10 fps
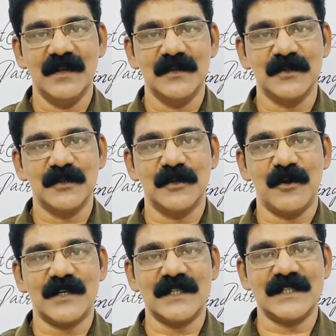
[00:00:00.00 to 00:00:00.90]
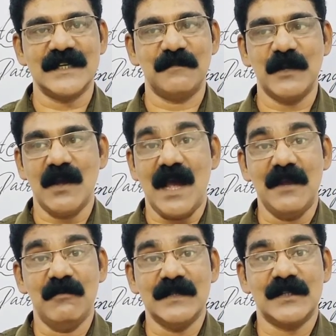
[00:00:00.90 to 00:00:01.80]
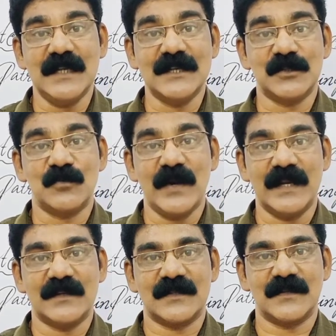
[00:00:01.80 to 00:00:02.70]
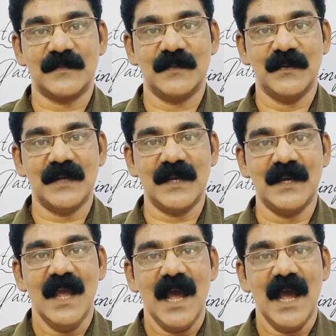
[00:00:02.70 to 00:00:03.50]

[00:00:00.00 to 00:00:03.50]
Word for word: So the doctor said, because I was a student, okay?